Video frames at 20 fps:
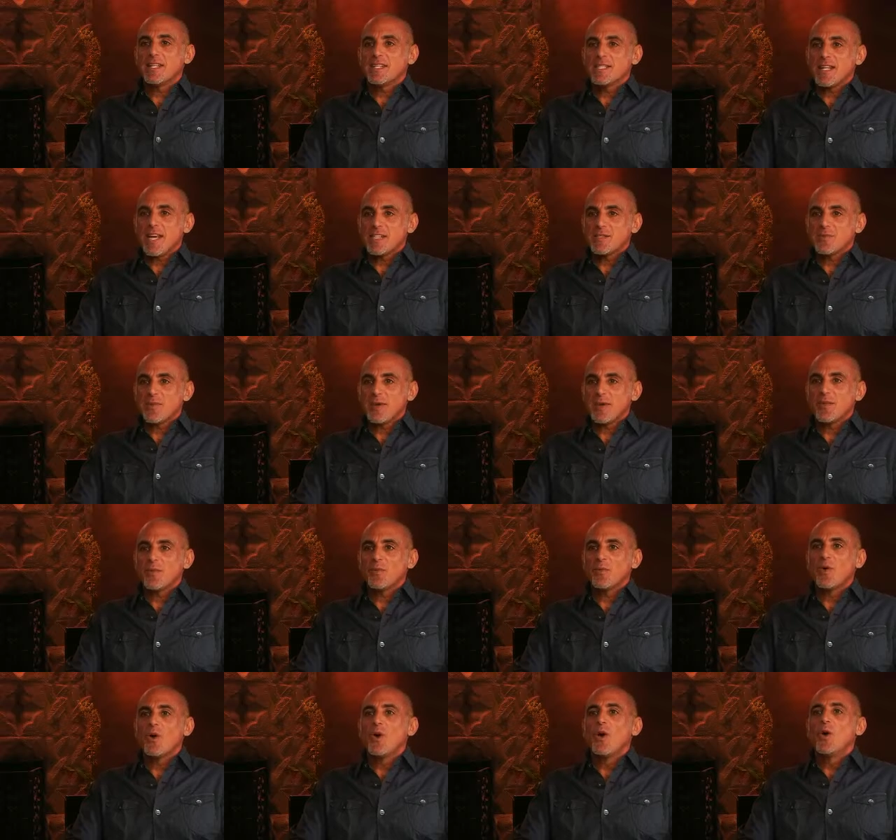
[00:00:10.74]

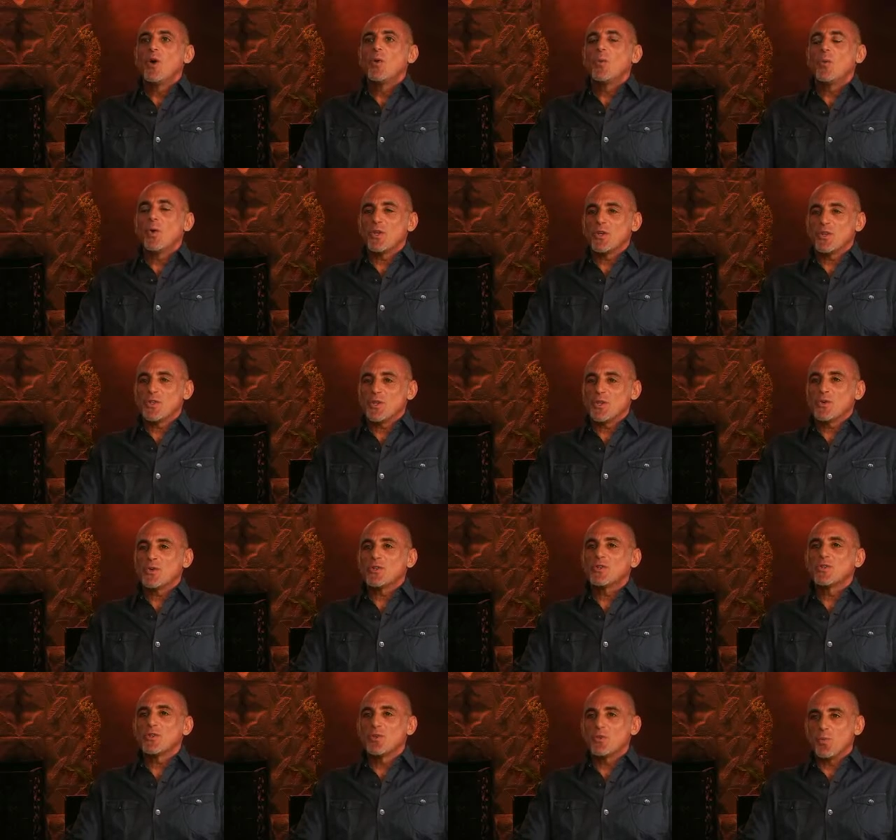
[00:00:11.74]
assessment, what you do
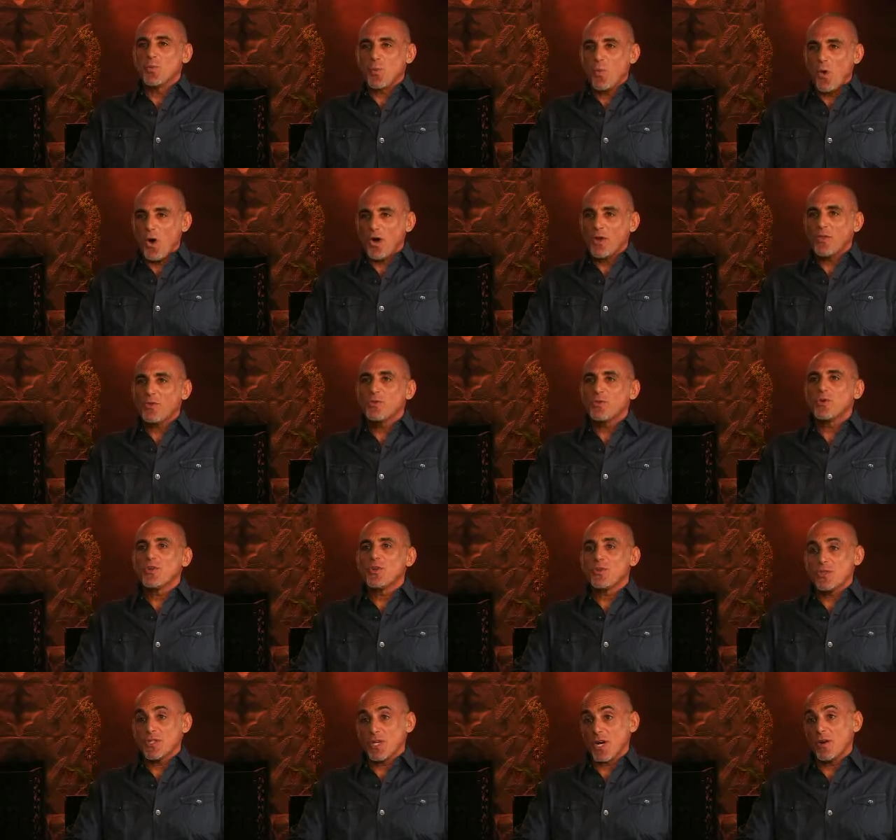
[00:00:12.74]
is you walk through
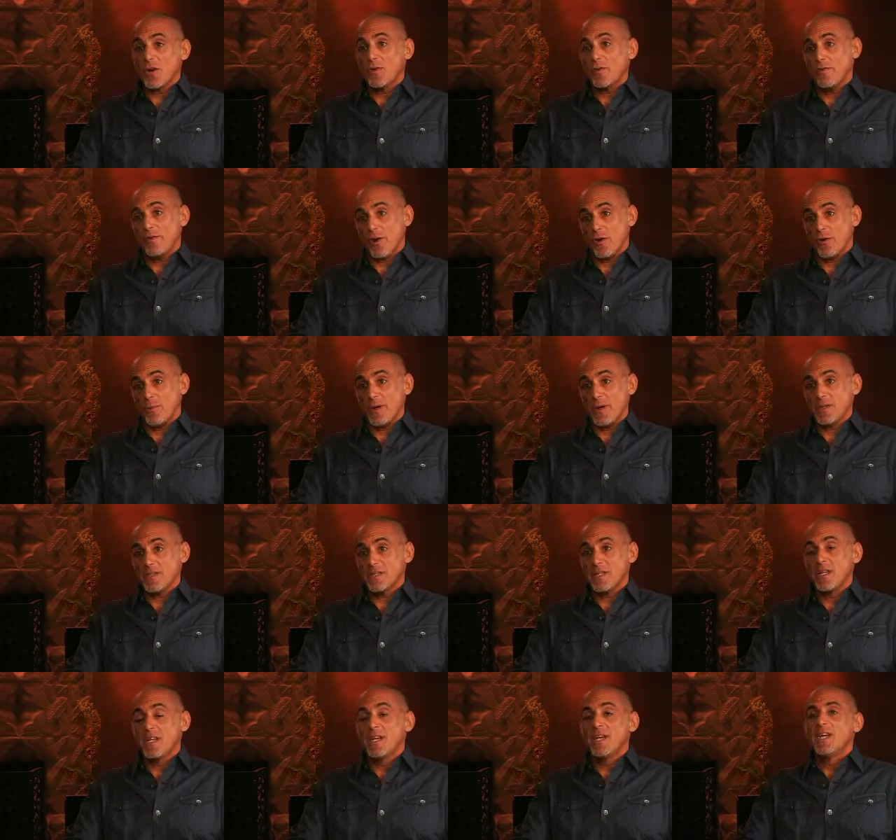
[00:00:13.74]
your entire environment,
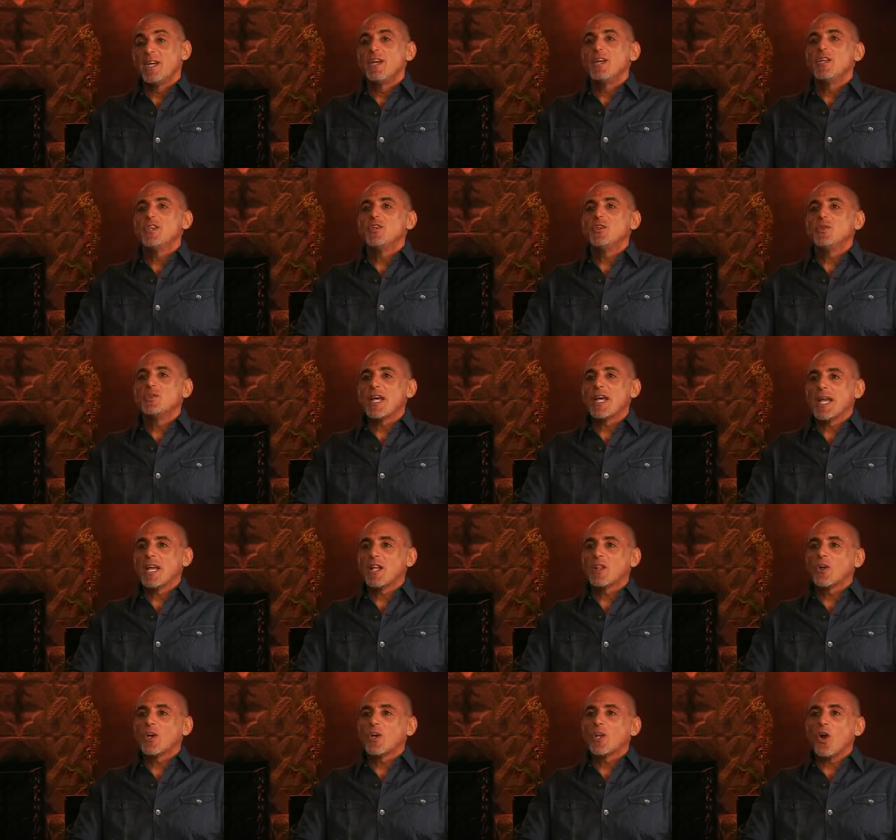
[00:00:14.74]
you take
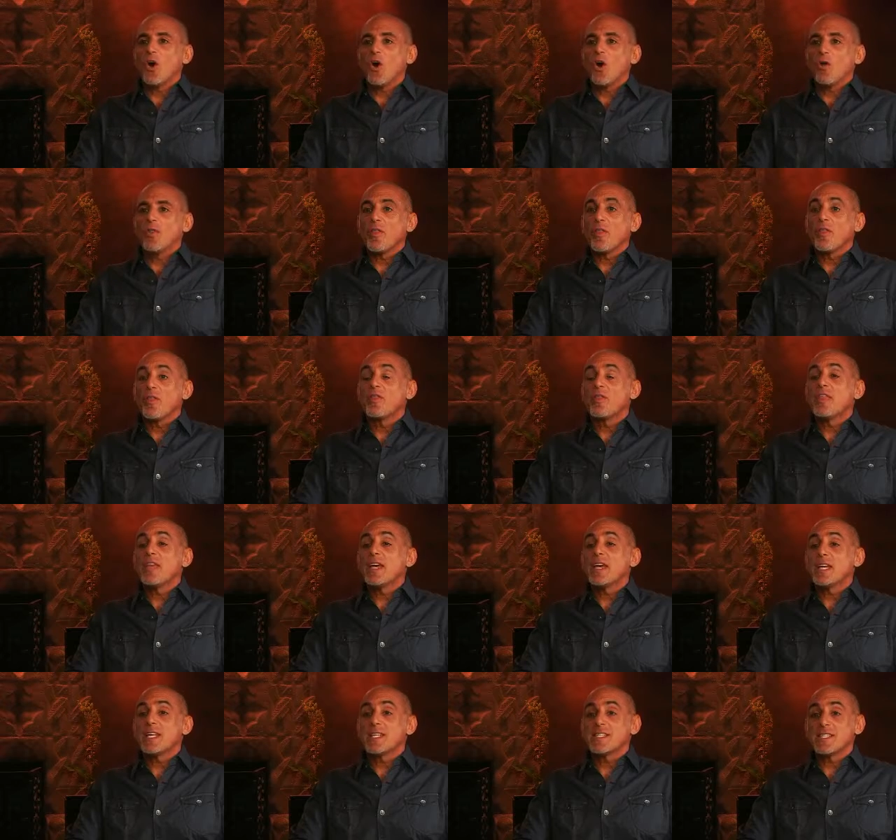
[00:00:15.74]
a look at all the
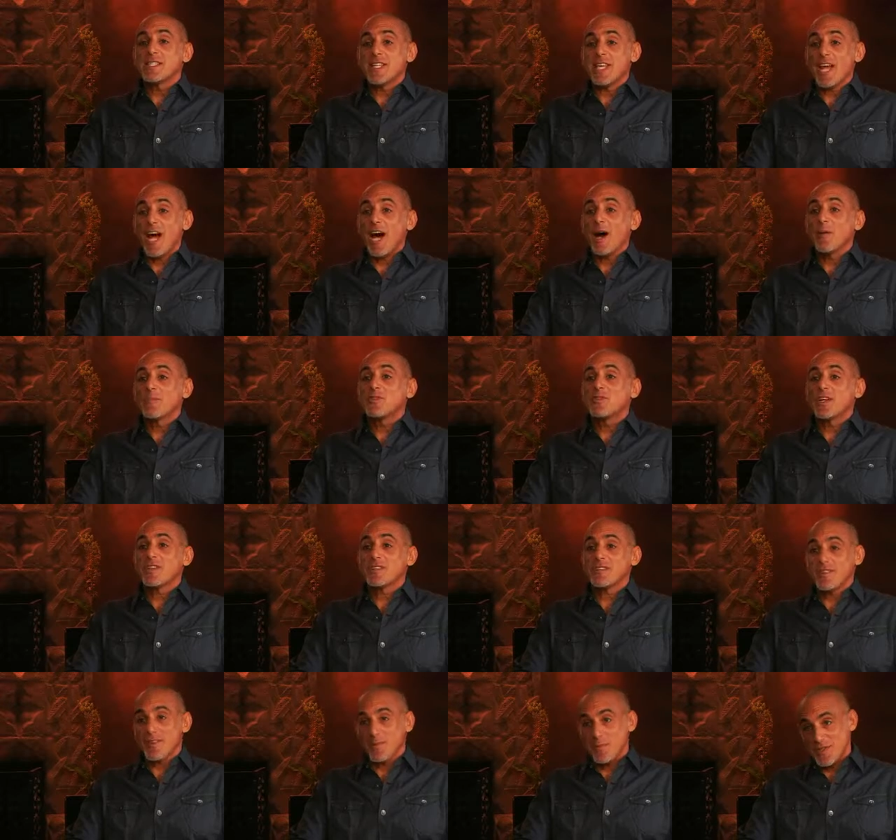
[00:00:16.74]
things, the
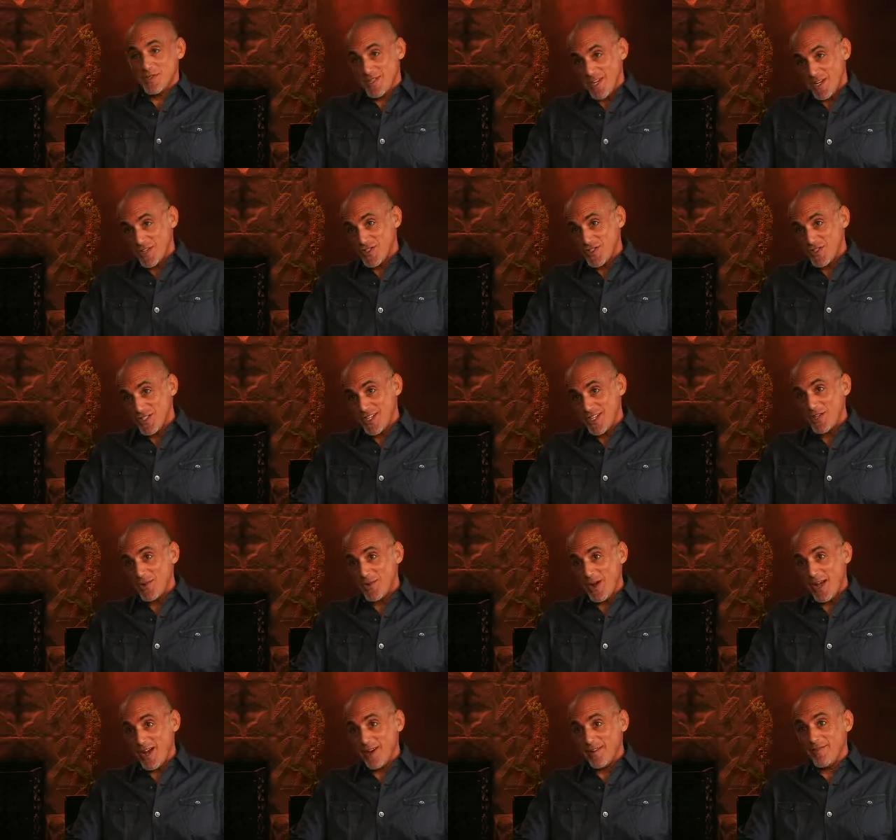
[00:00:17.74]
objects and the possessions that
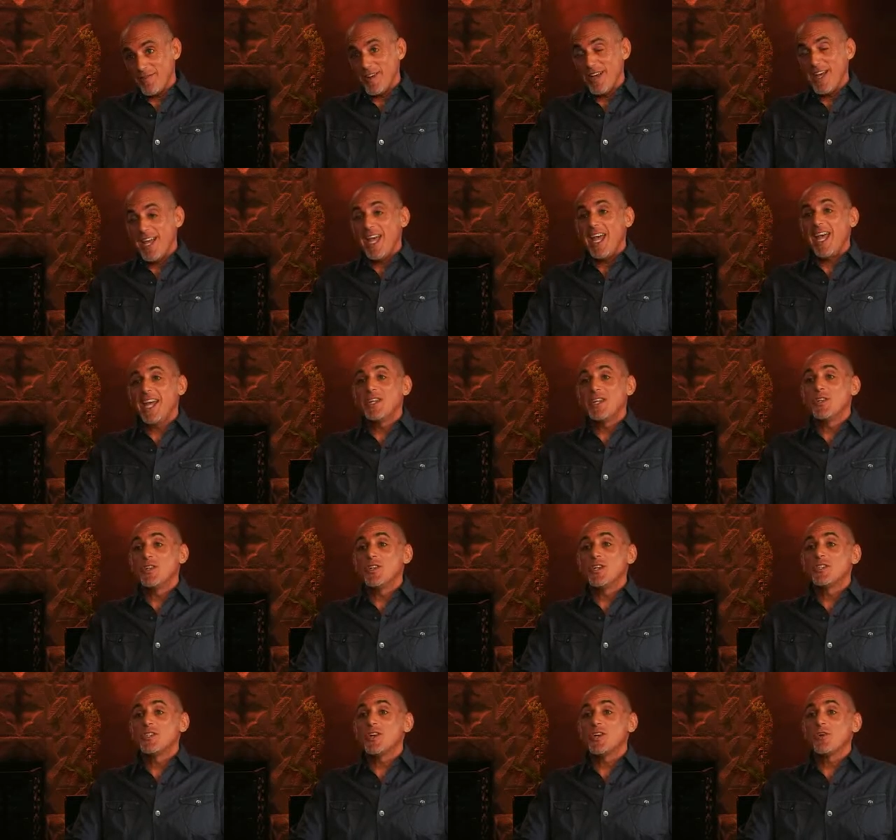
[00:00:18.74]
you have, and you
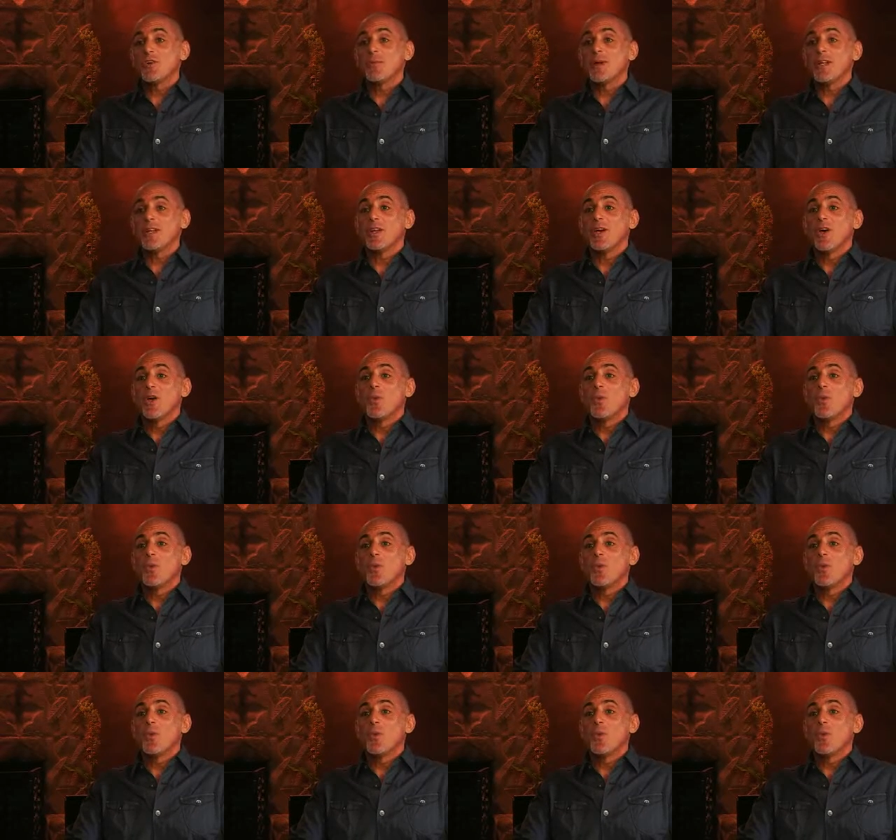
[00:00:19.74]
determine